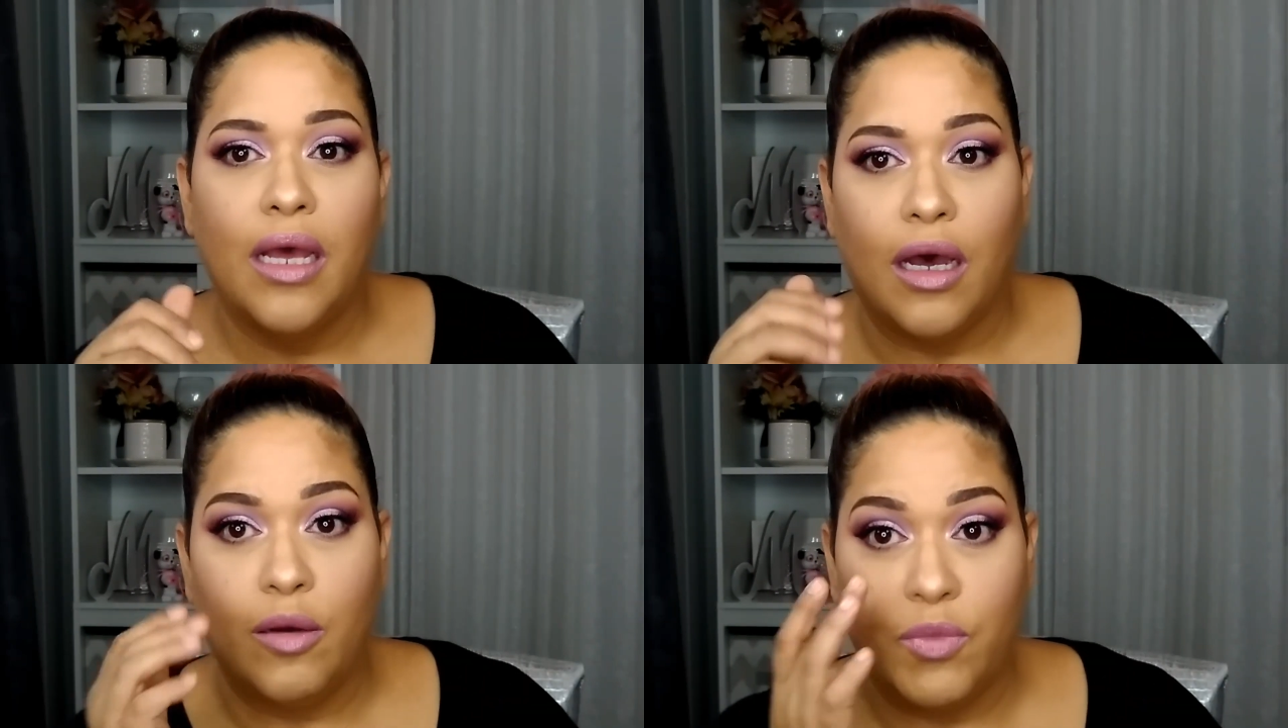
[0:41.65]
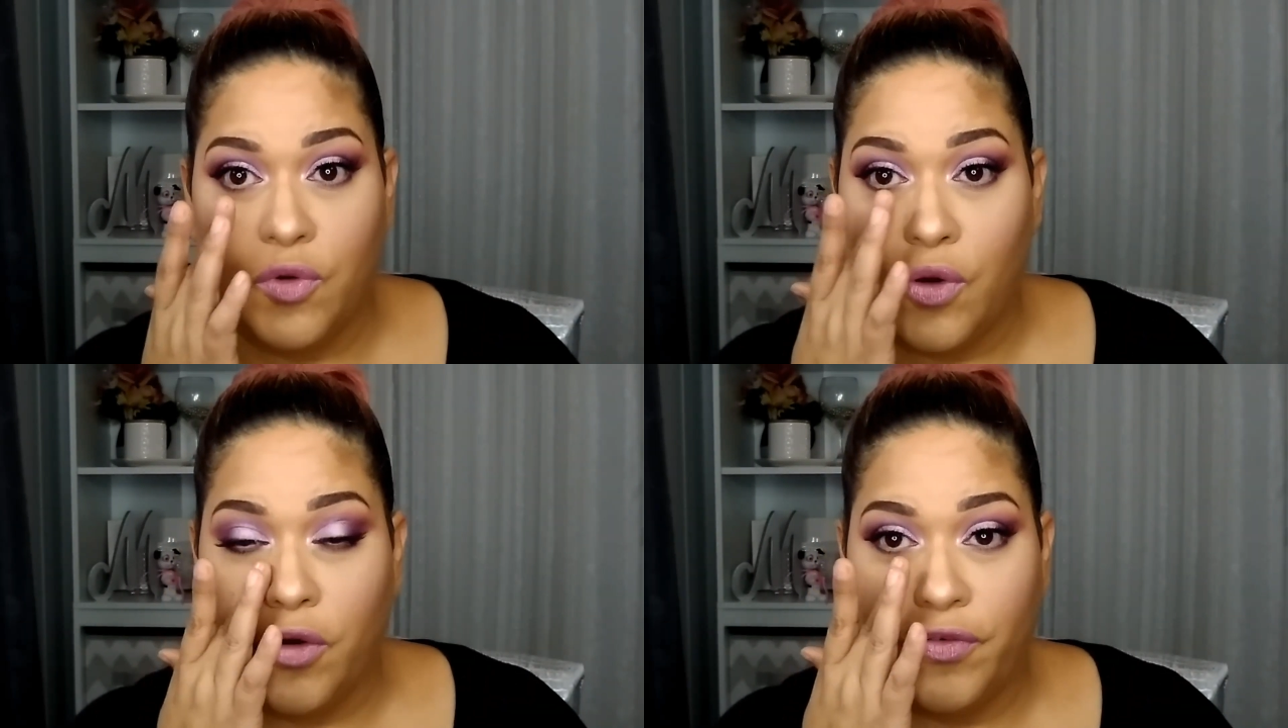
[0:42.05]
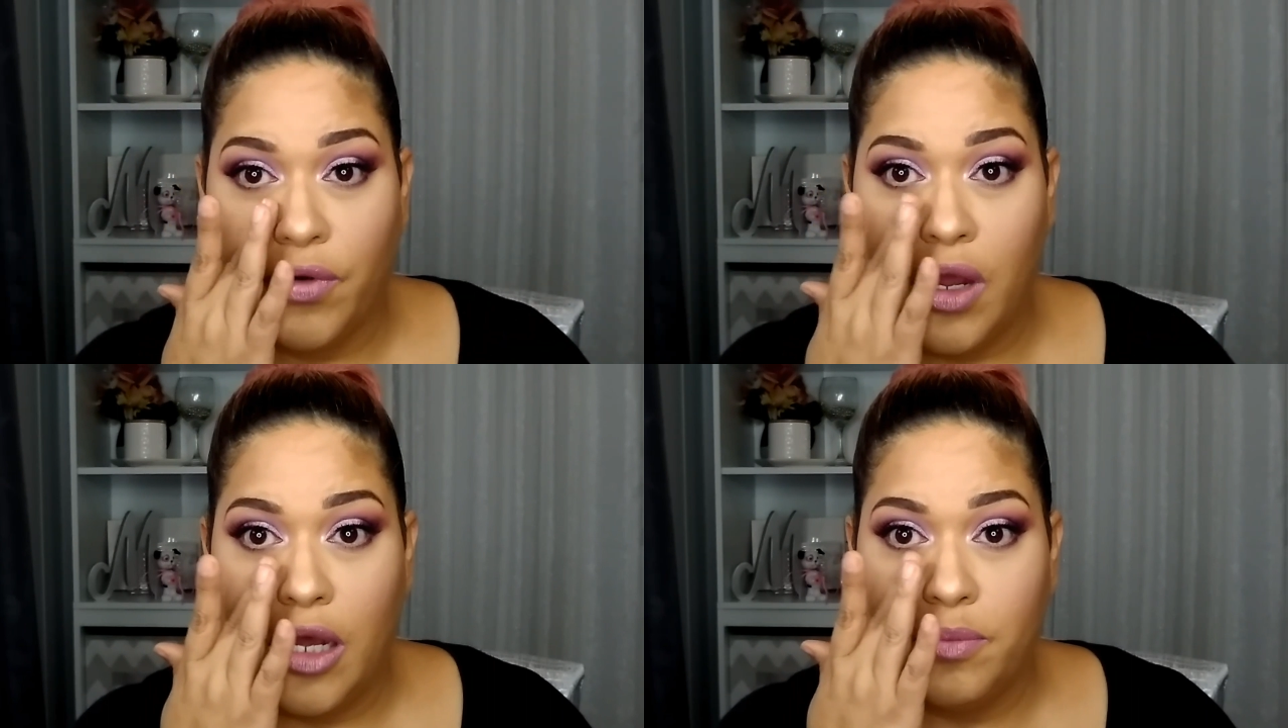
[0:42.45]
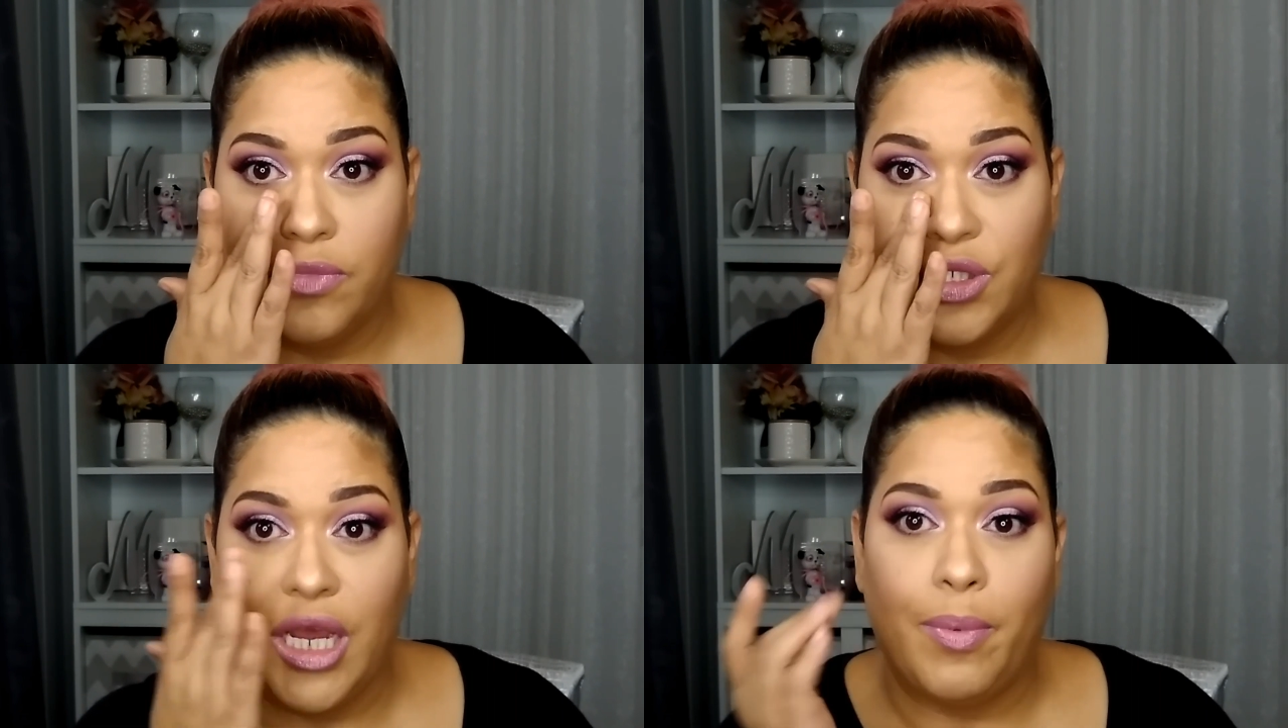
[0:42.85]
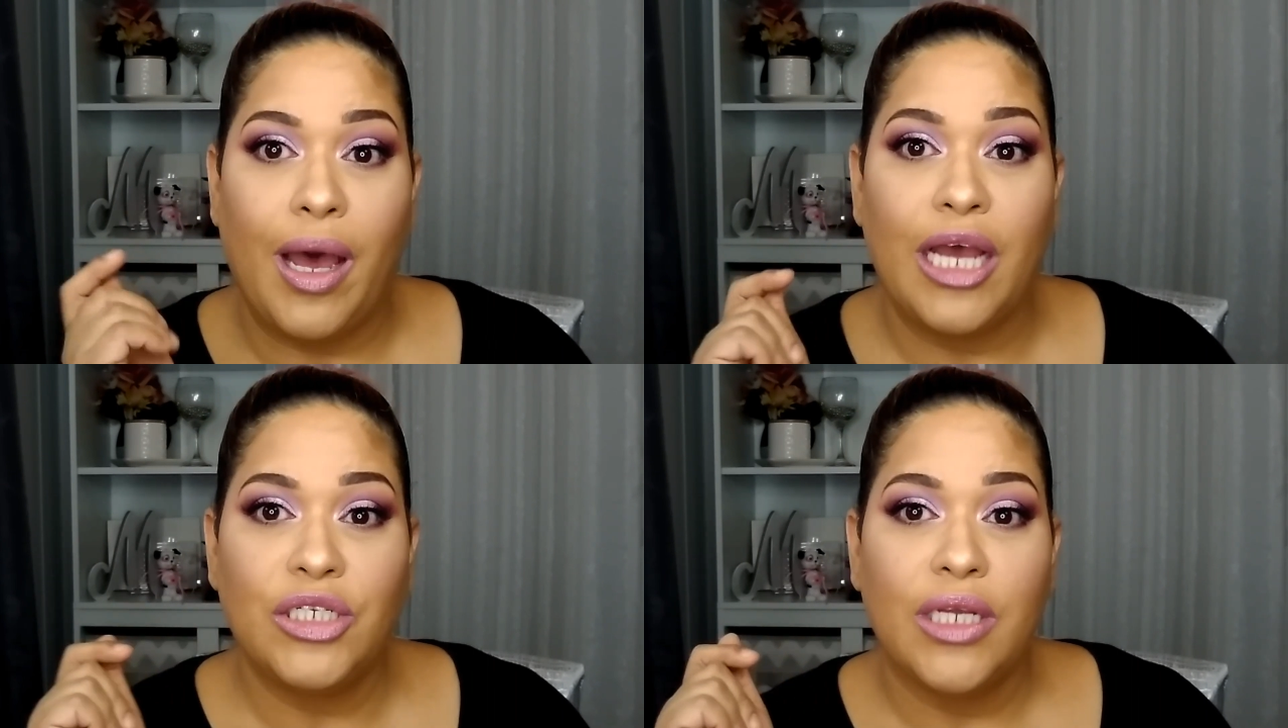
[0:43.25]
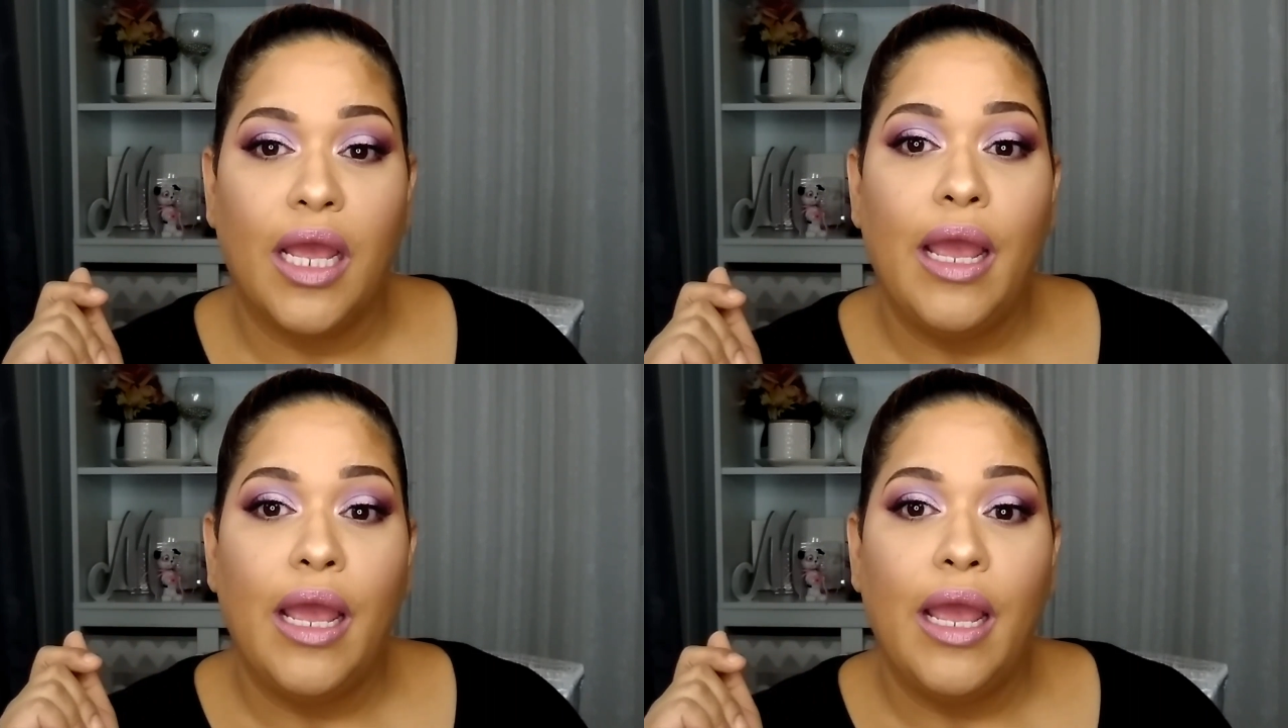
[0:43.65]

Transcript: or from Shop Hush.